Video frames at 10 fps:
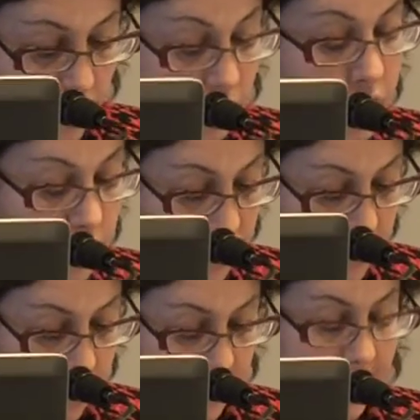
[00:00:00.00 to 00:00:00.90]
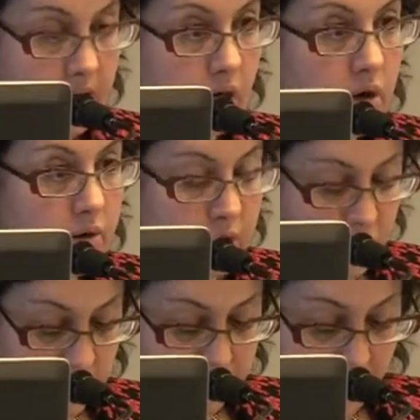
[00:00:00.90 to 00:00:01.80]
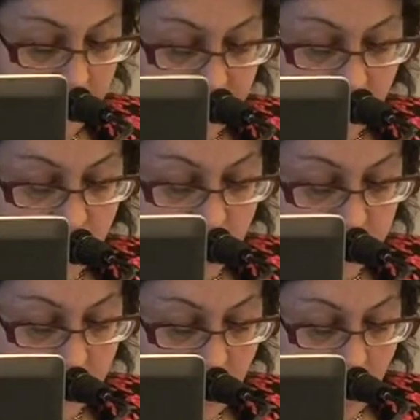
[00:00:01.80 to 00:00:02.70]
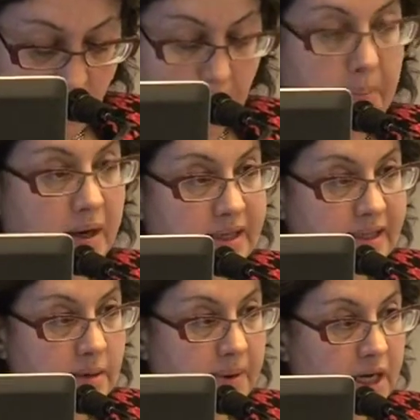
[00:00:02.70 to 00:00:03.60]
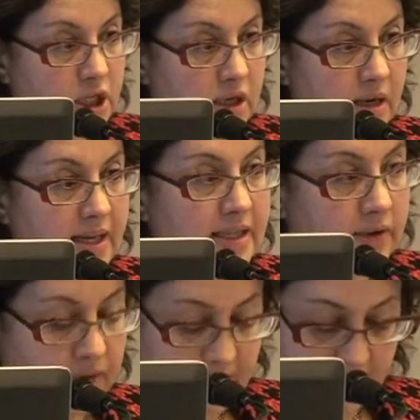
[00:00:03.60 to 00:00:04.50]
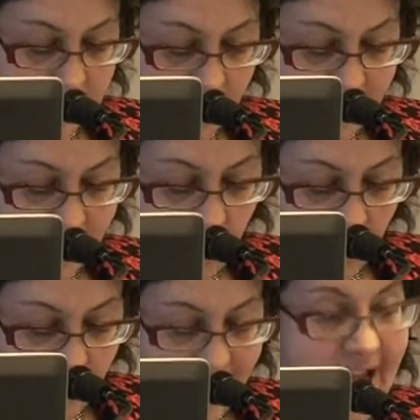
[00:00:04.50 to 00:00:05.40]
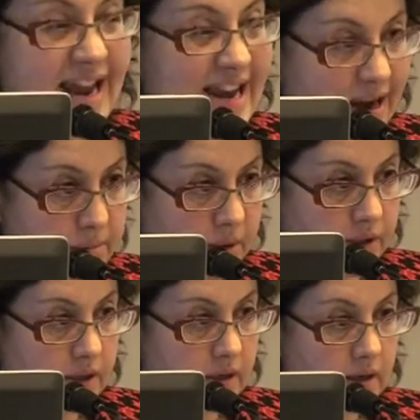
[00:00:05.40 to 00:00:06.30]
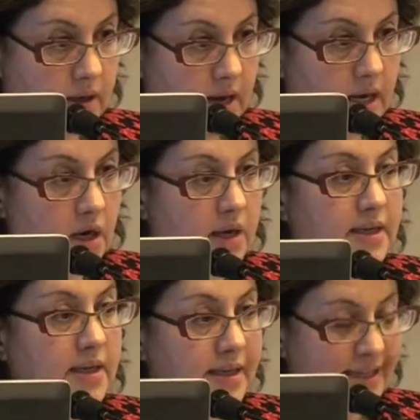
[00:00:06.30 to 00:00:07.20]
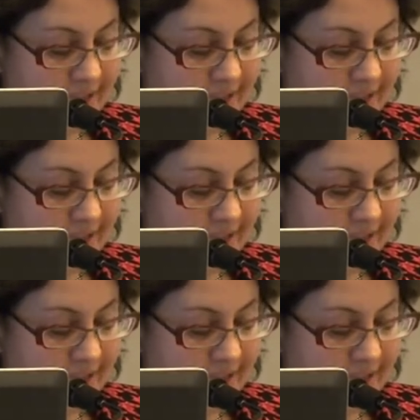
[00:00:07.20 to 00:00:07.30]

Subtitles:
nurtured, and encouraged as part of a country where participation and civil society are enabled and not